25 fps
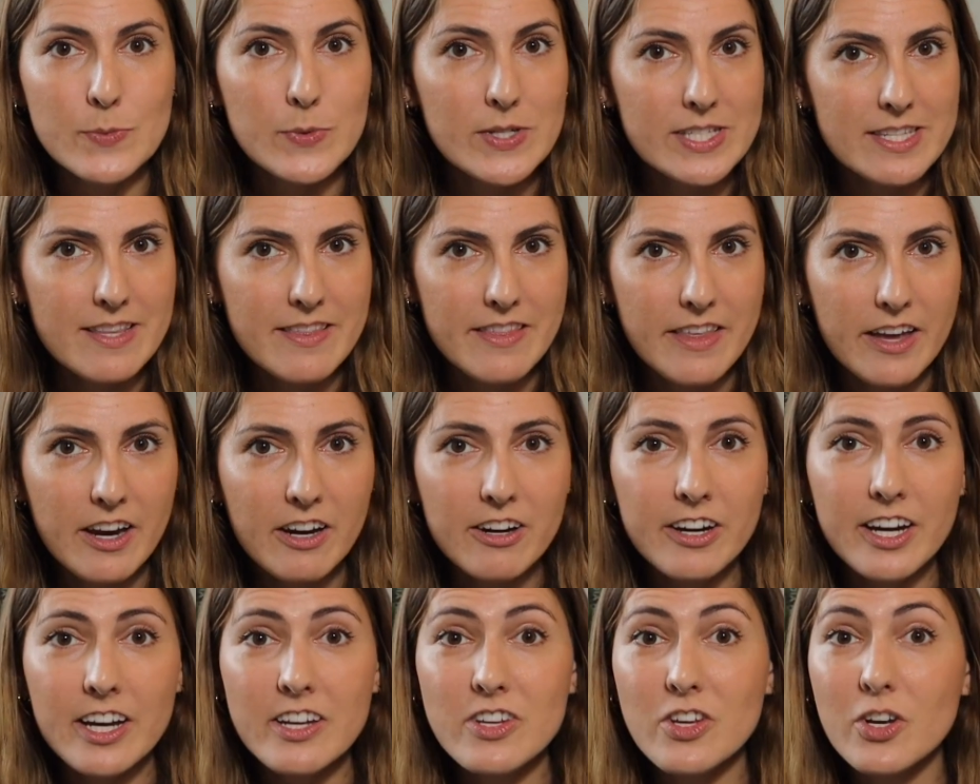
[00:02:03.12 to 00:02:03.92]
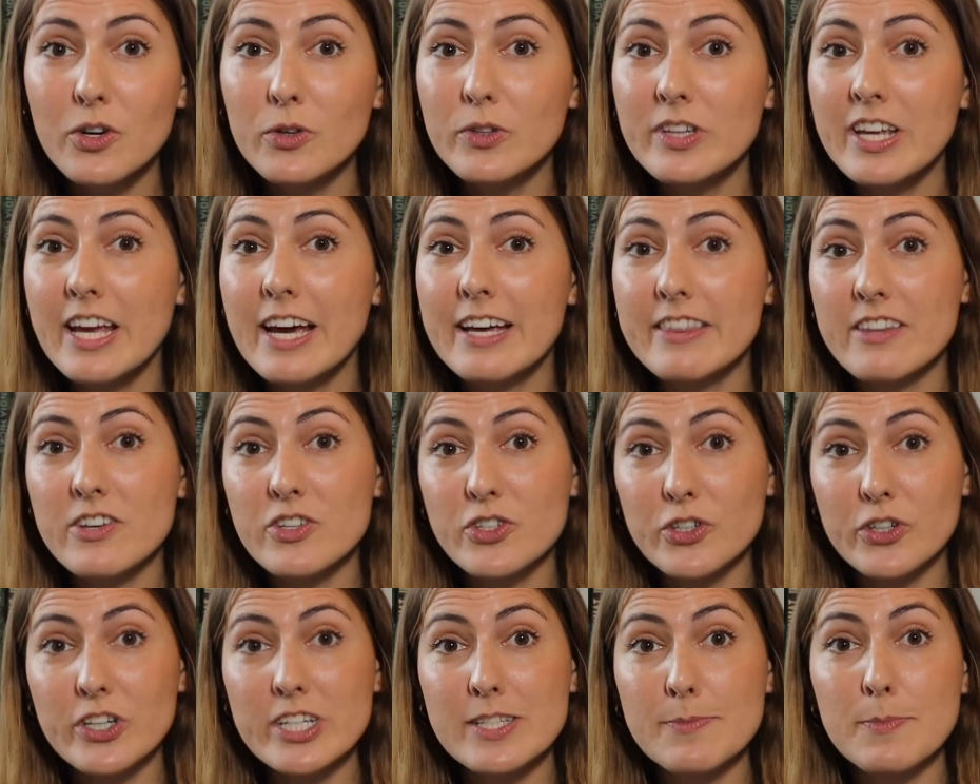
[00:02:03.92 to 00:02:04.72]
wasn't there and you only had the
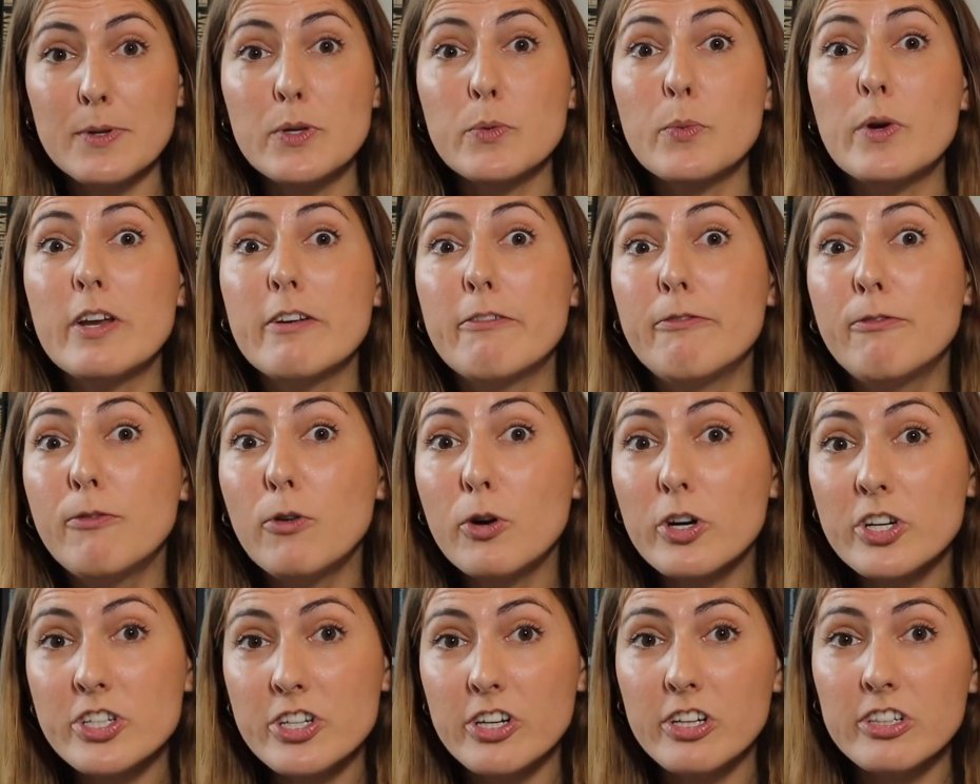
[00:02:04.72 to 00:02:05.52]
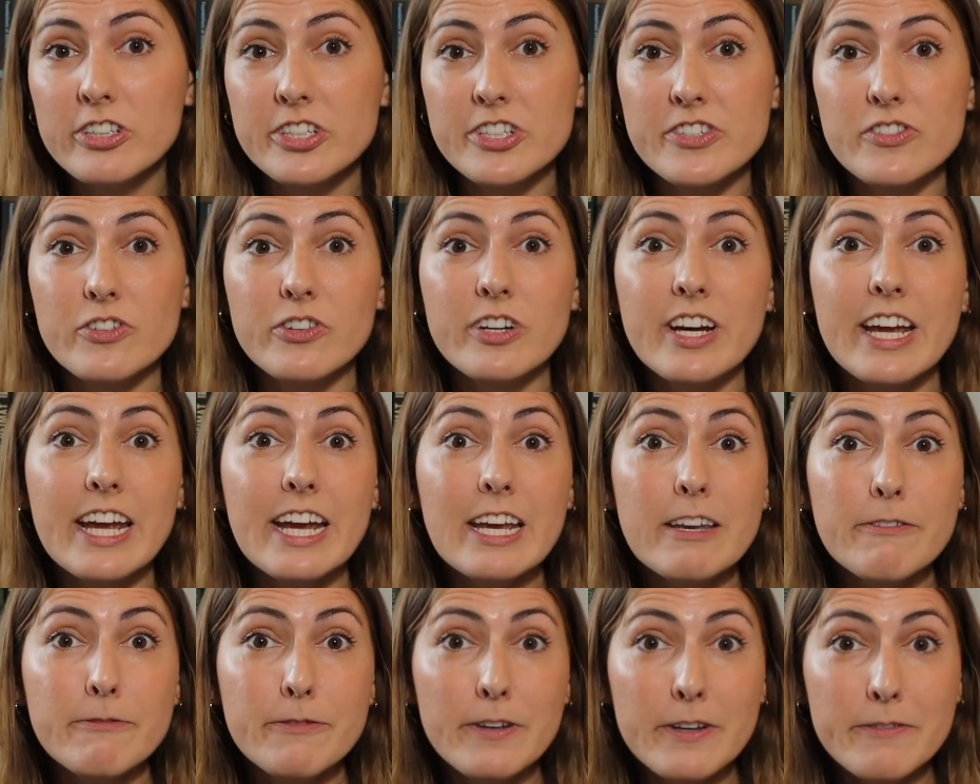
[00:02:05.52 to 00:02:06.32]
choice between $4 or
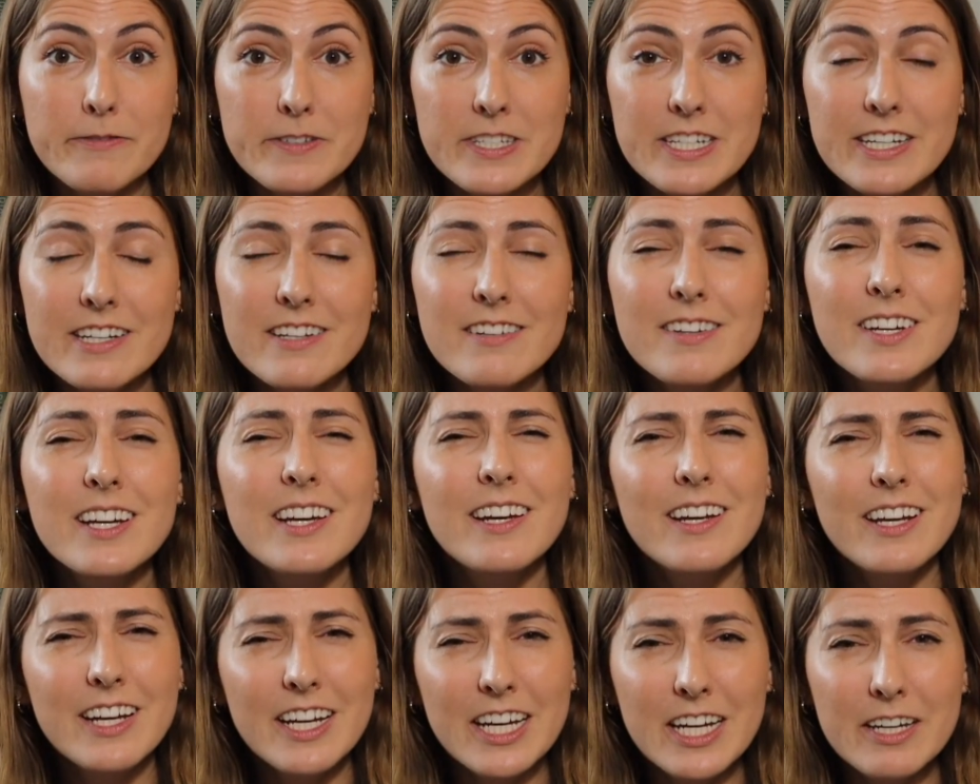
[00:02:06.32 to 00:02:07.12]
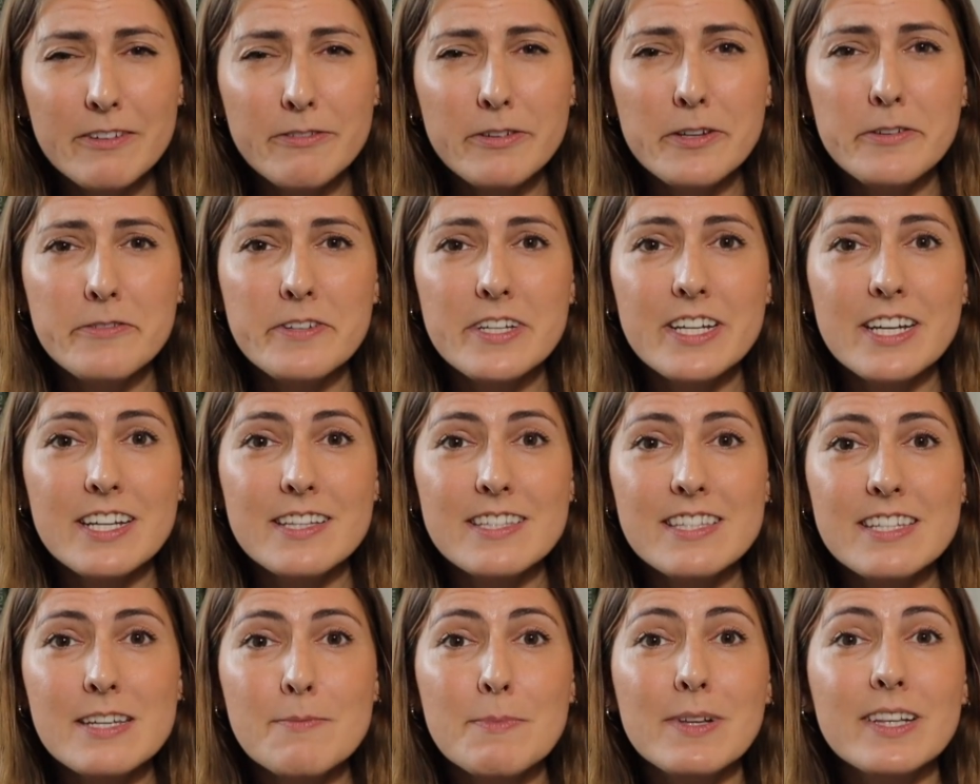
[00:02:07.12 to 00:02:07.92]
$8.50, $8.50
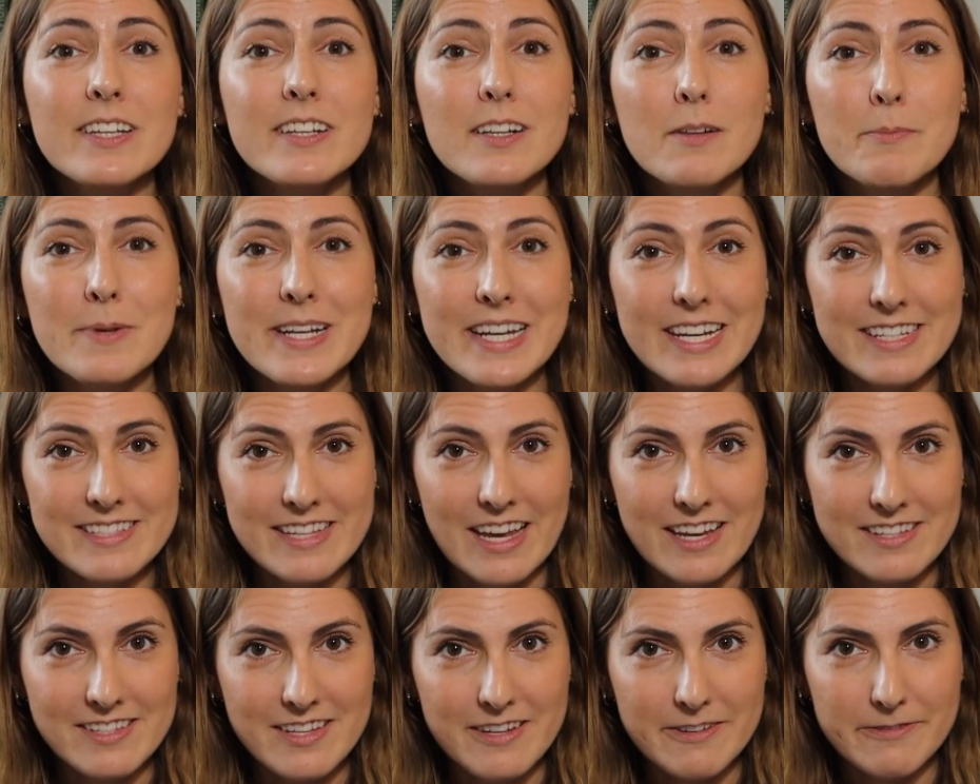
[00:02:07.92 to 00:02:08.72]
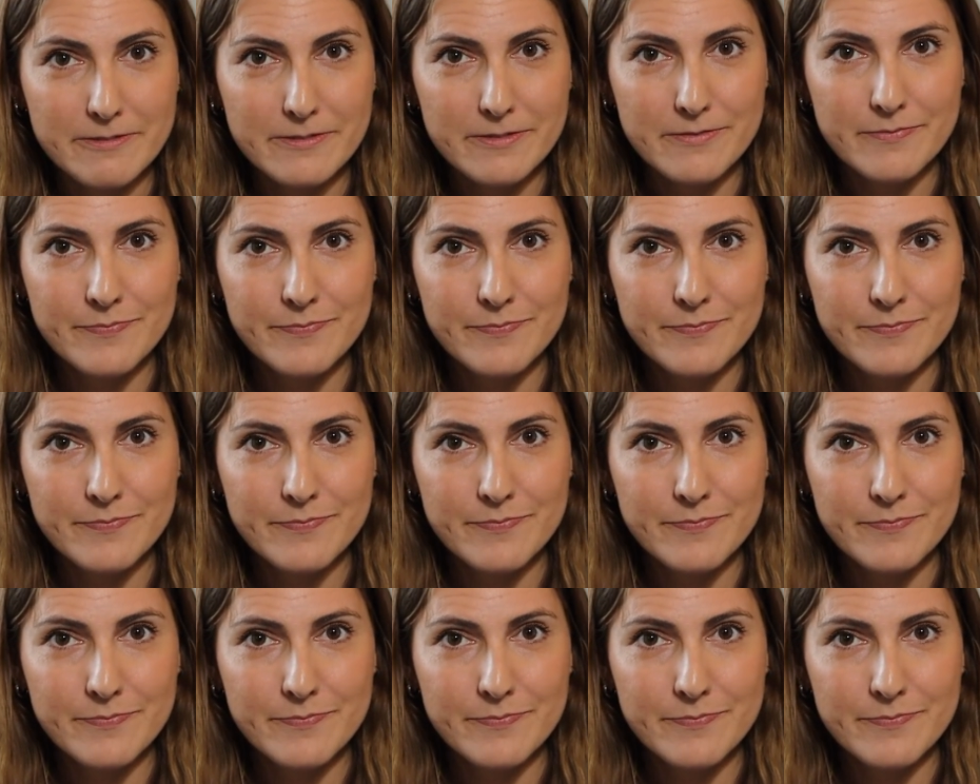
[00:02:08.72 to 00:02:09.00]
can seem a little bit excessive.